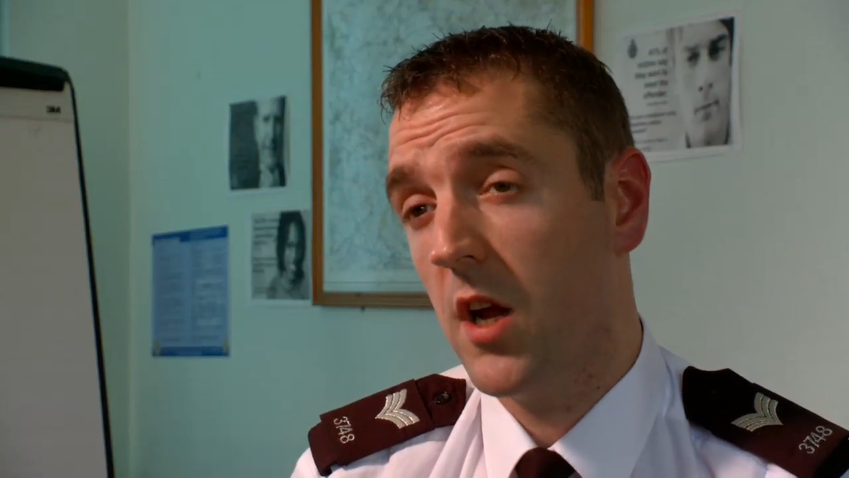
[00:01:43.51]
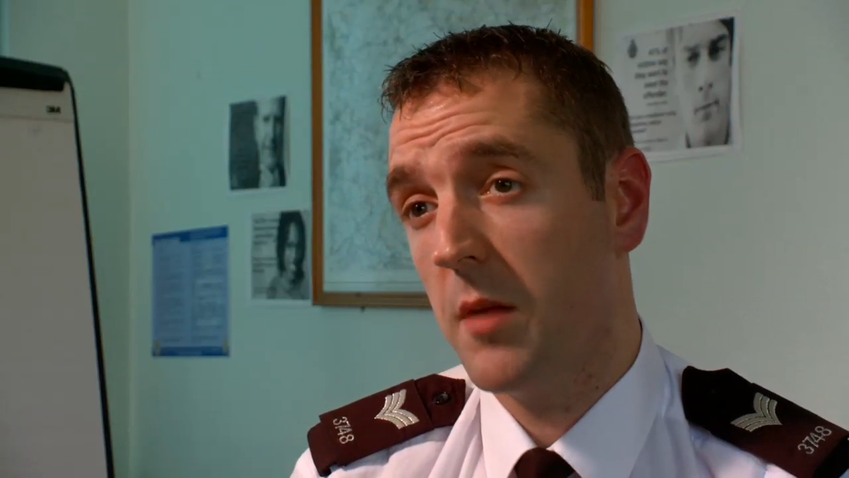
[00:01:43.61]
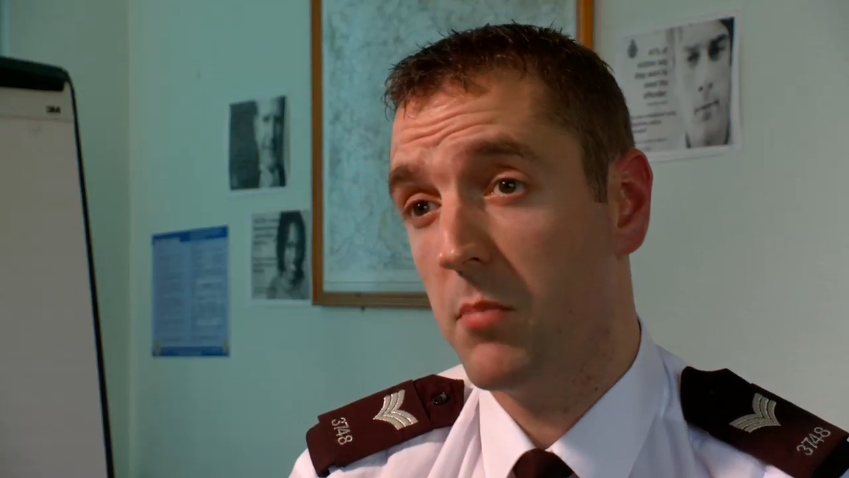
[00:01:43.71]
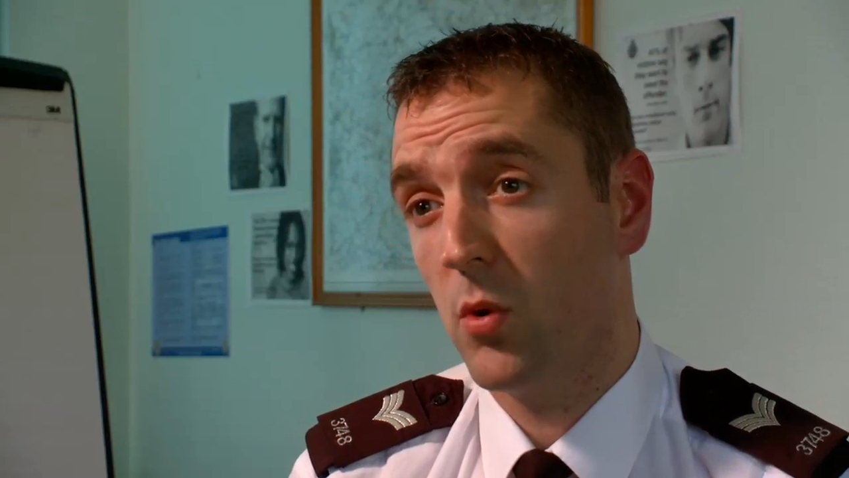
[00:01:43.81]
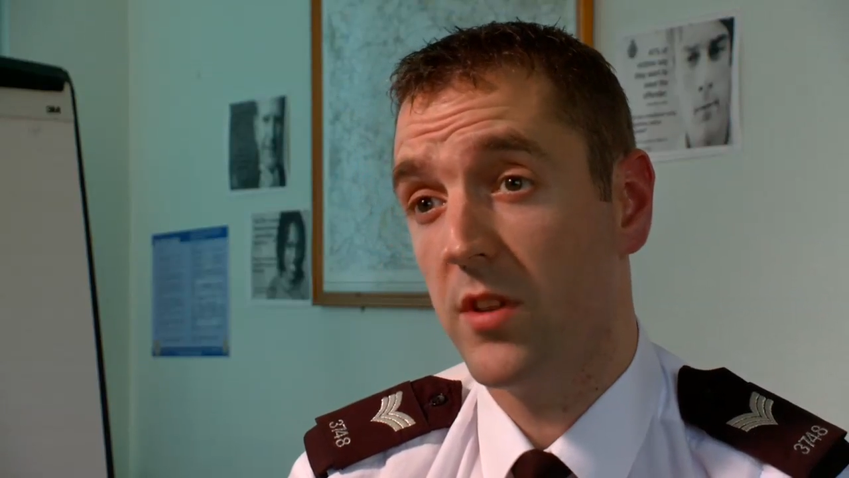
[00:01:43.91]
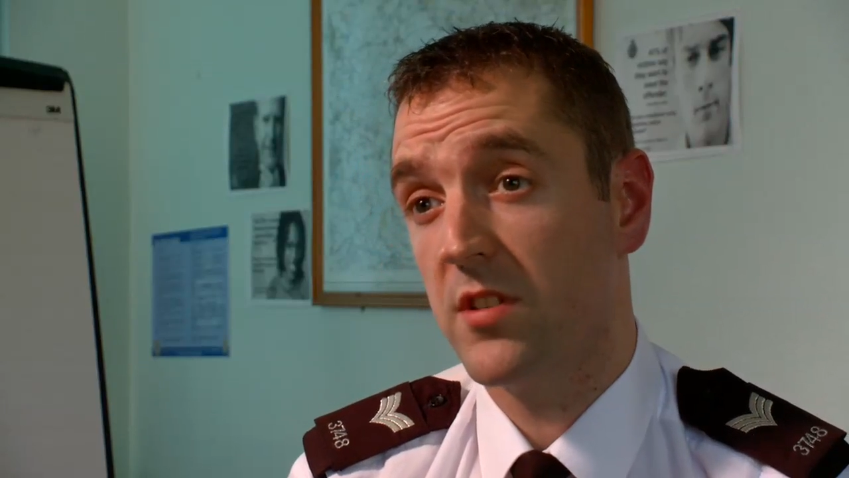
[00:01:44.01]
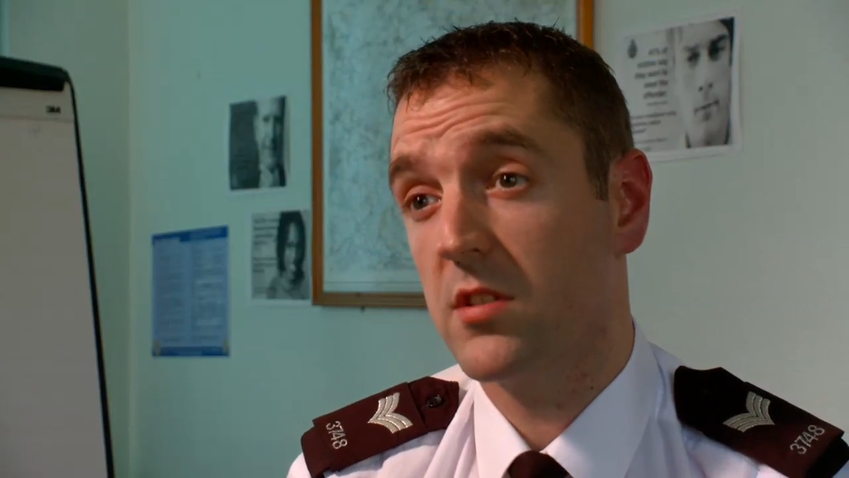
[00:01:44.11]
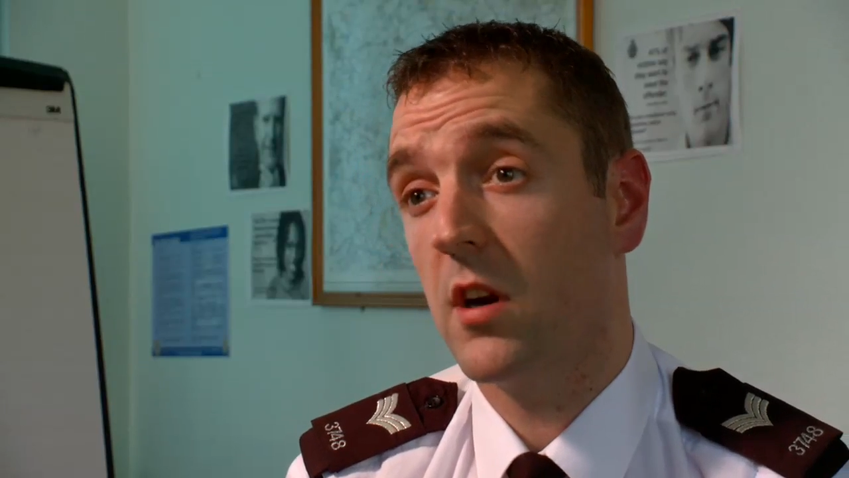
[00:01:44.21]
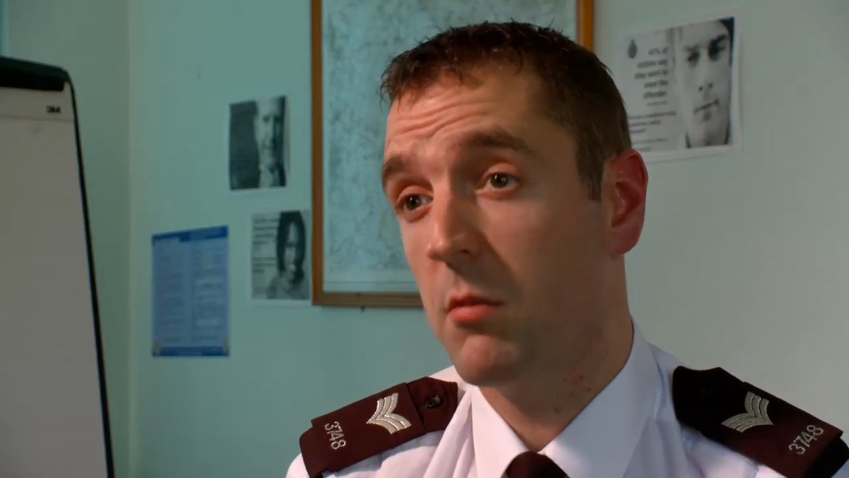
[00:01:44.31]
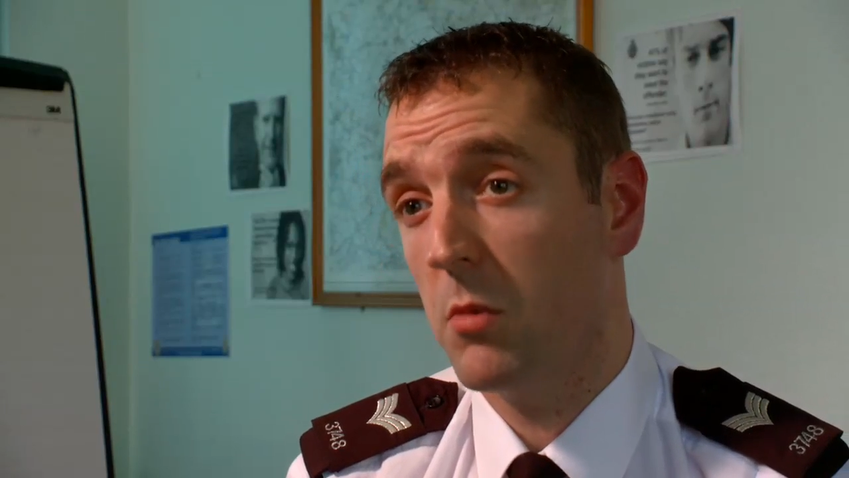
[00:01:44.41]
employ the
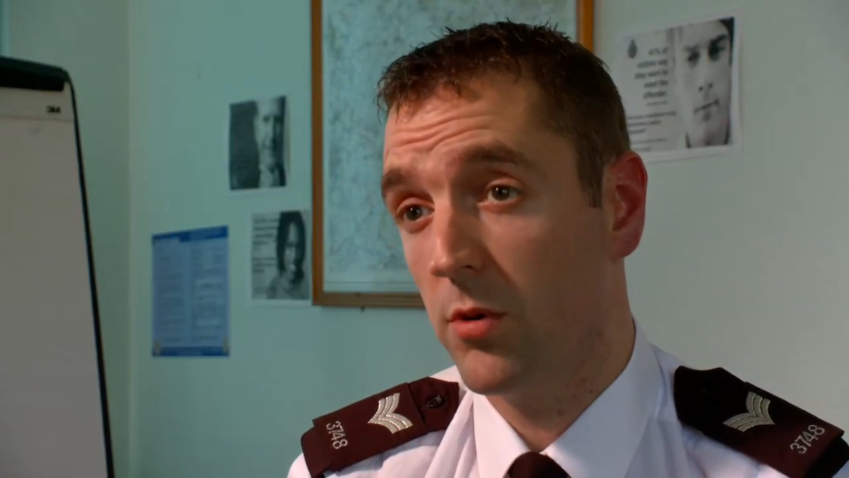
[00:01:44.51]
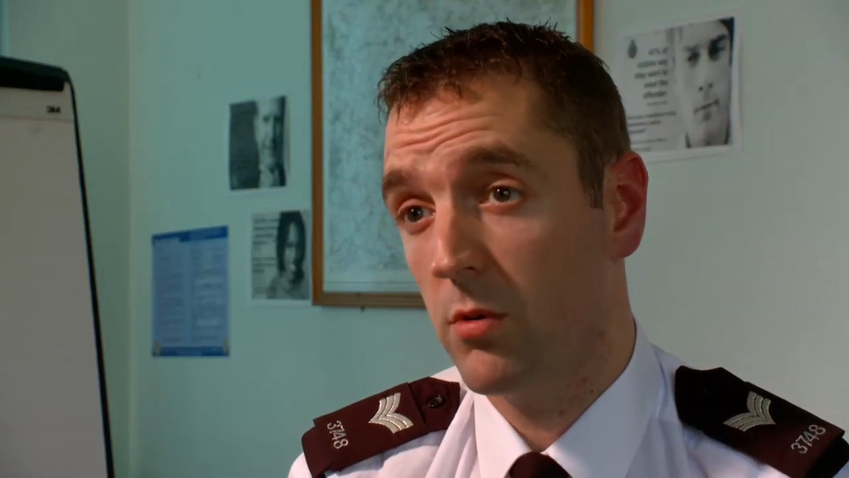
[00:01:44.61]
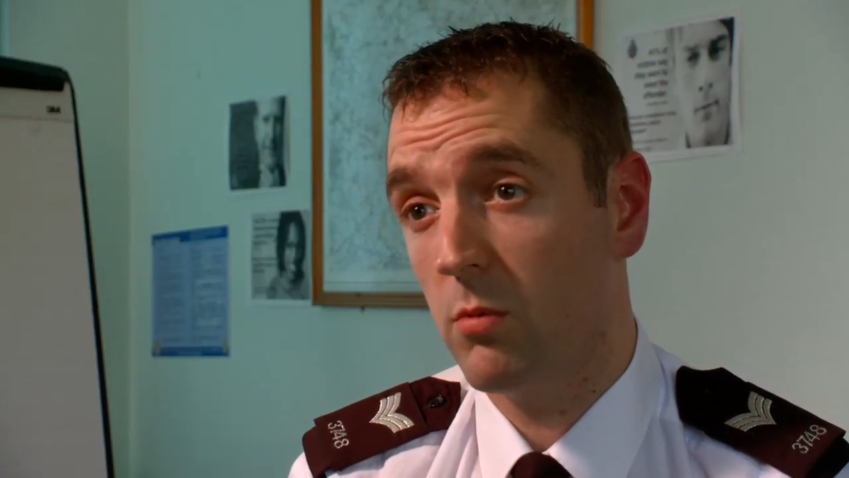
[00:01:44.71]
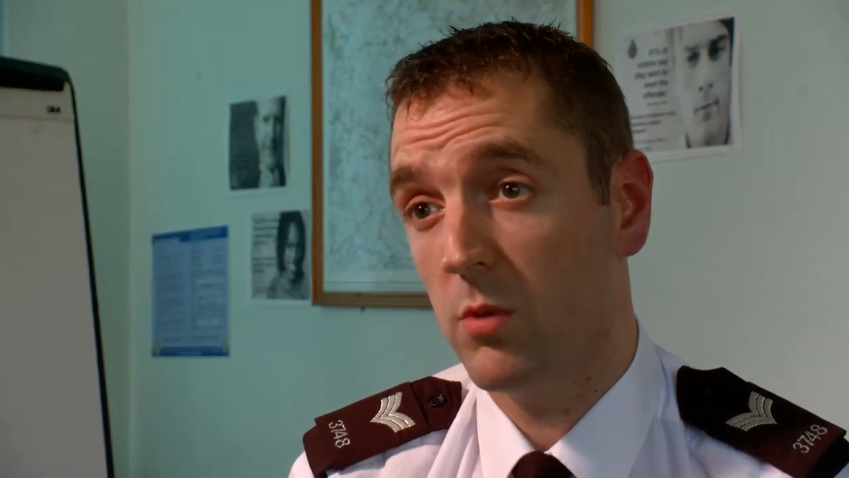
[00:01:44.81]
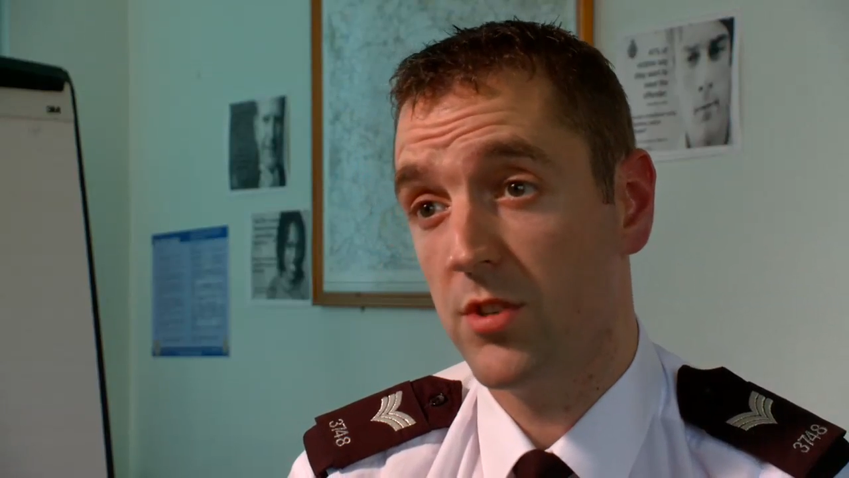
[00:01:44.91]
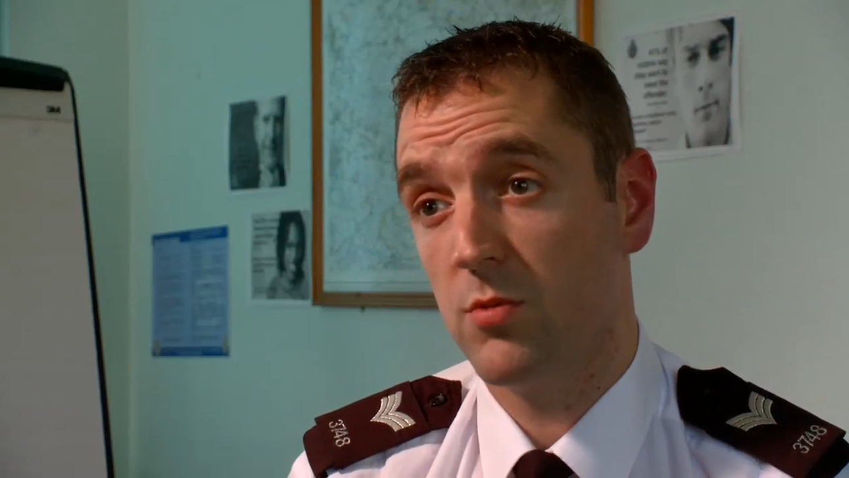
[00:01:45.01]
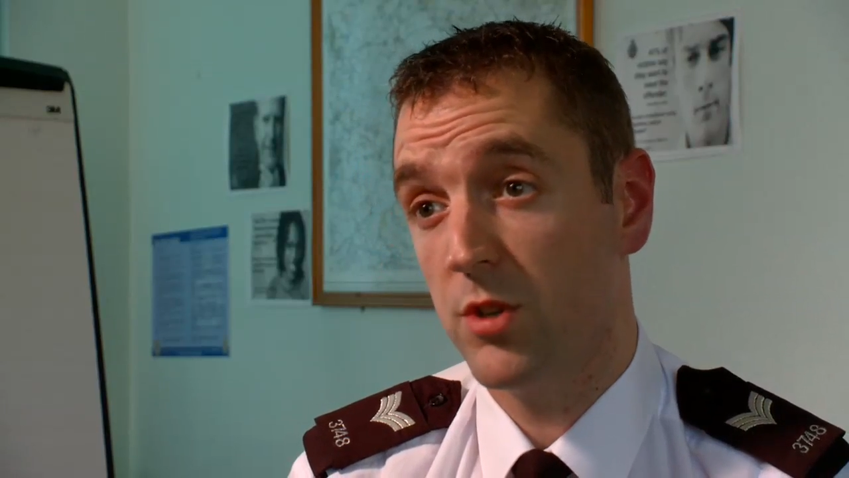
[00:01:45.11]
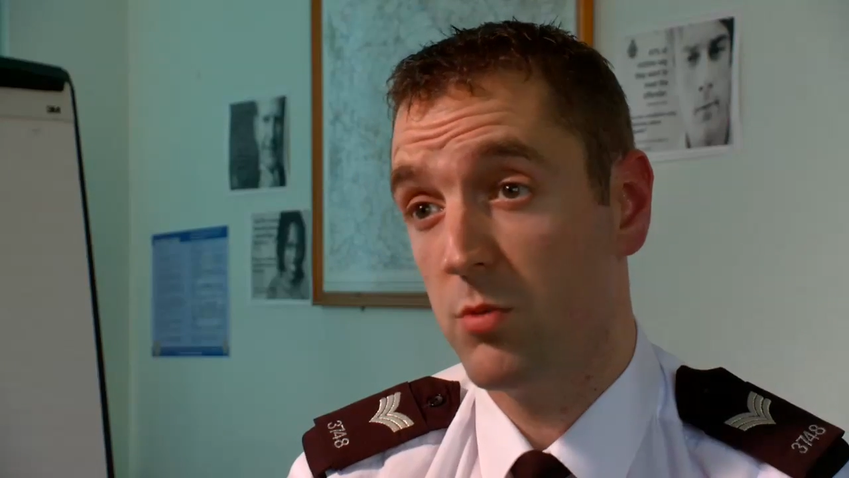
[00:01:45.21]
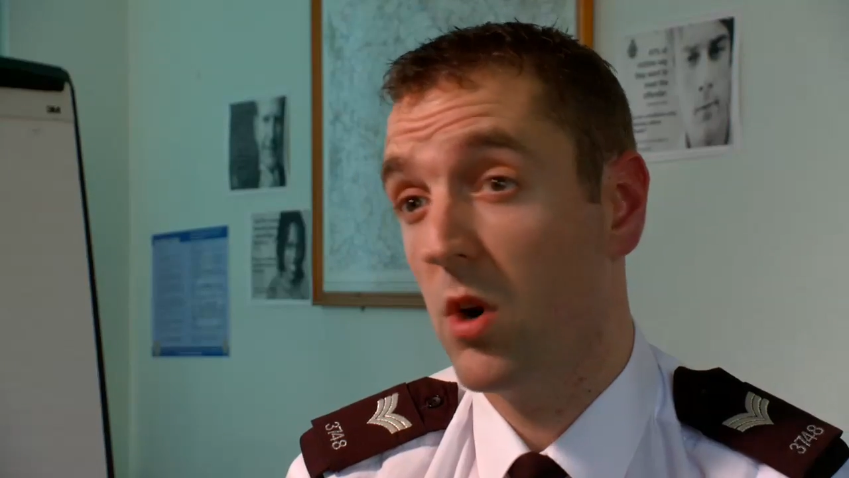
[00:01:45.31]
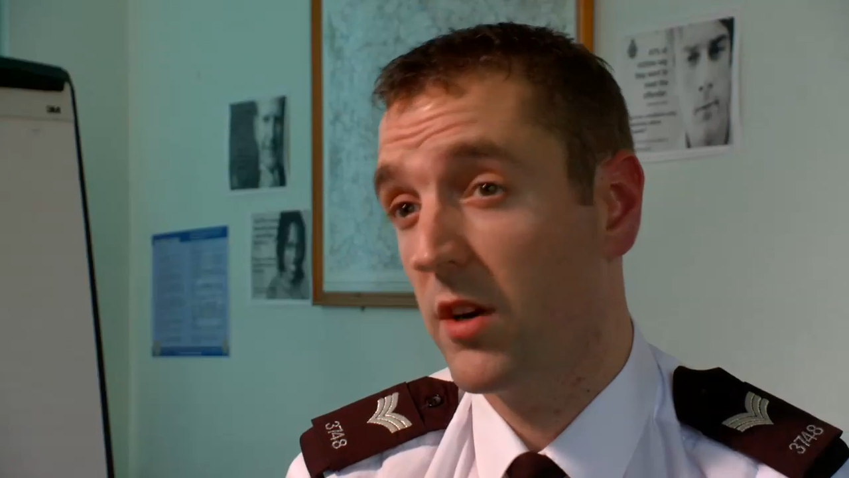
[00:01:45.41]
SARA model, which
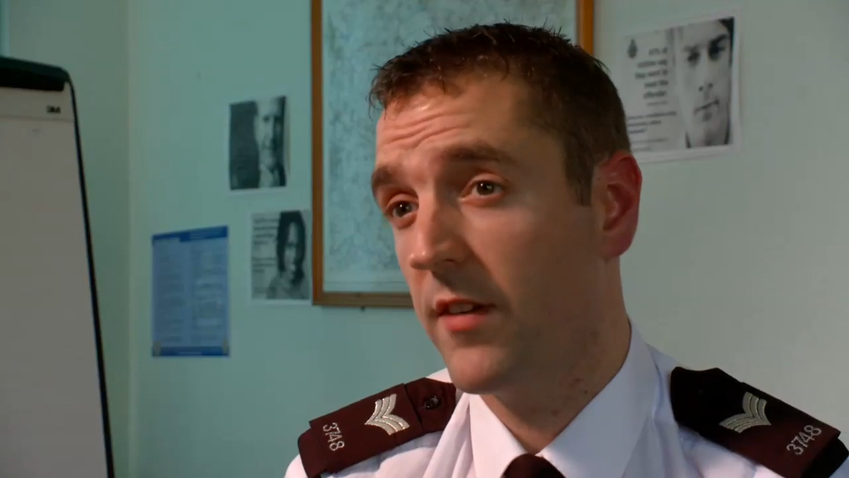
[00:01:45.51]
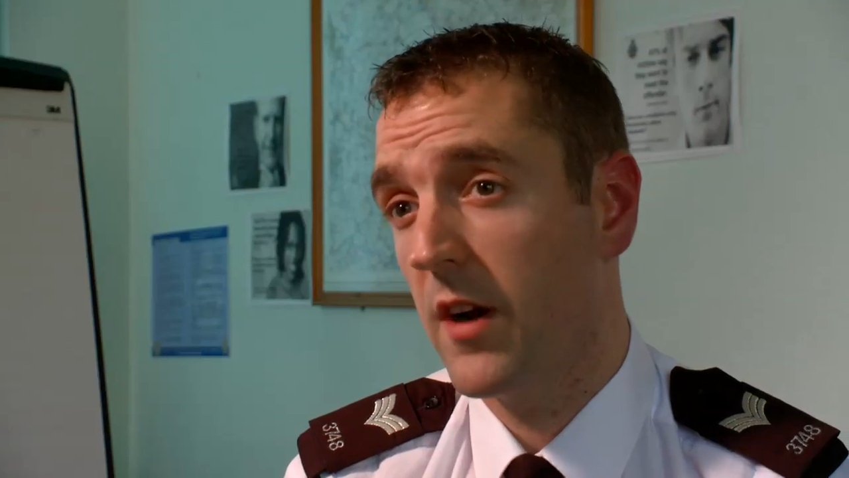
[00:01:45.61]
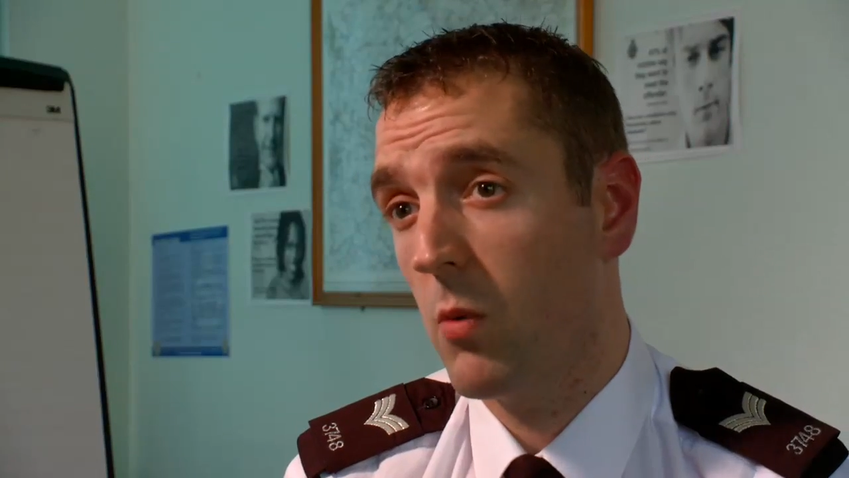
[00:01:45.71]
worked very